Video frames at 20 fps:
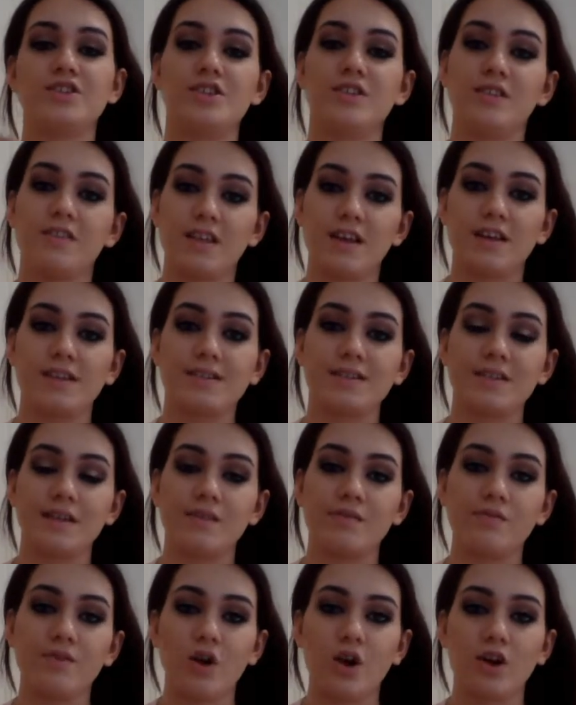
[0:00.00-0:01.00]
and their
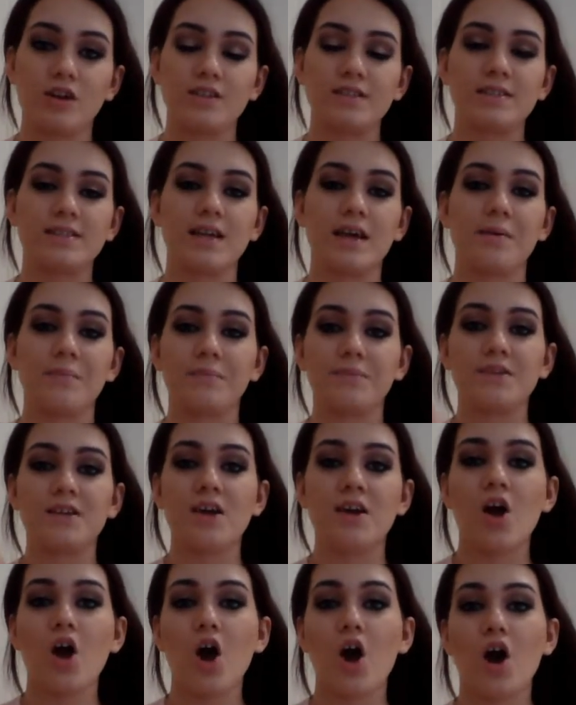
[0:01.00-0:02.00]
self-concept
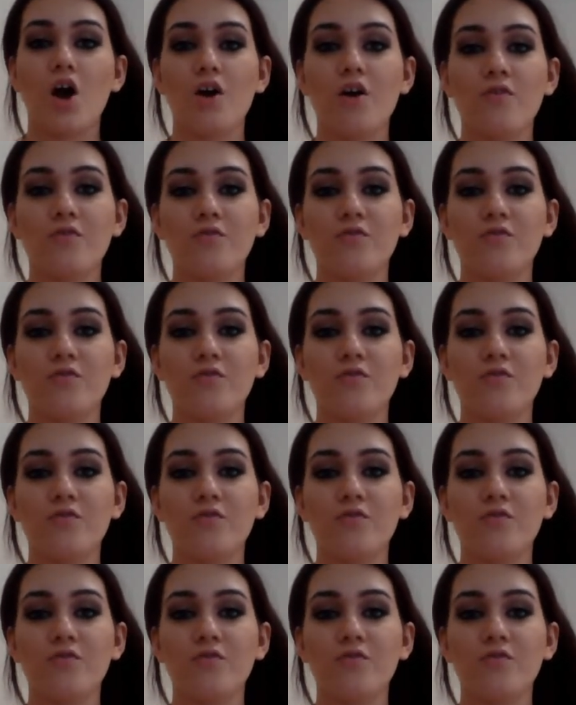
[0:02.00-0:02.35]
of